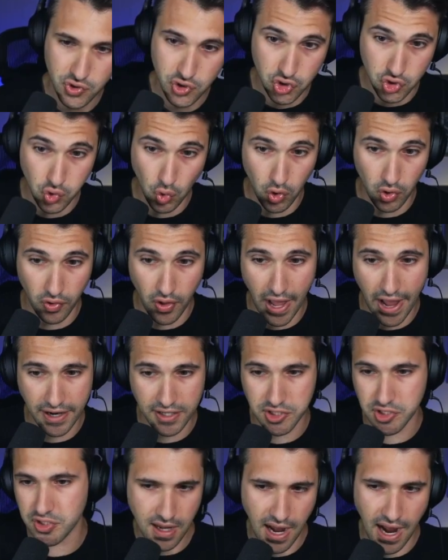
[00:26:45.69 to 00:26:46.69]

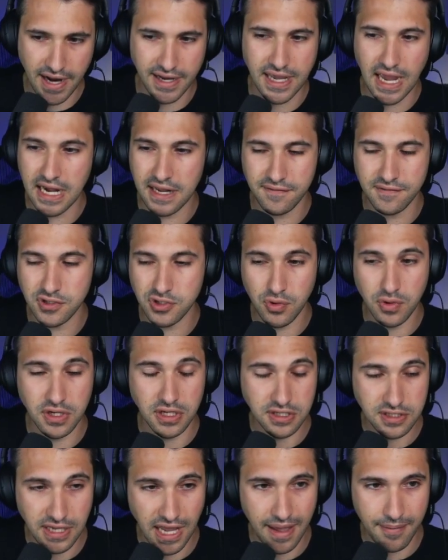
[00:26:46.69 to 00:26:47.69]
Snorlax. I can't even do any
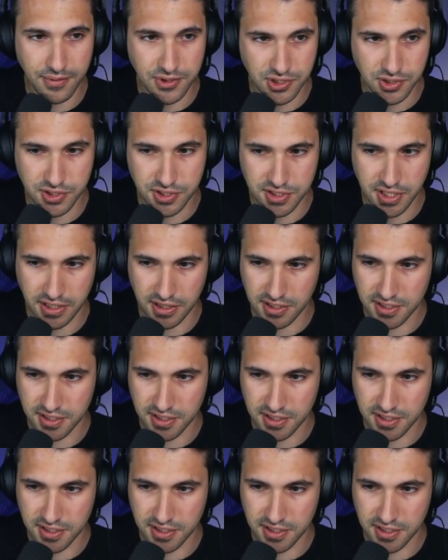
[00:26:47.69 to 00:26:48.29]
damage on this thing.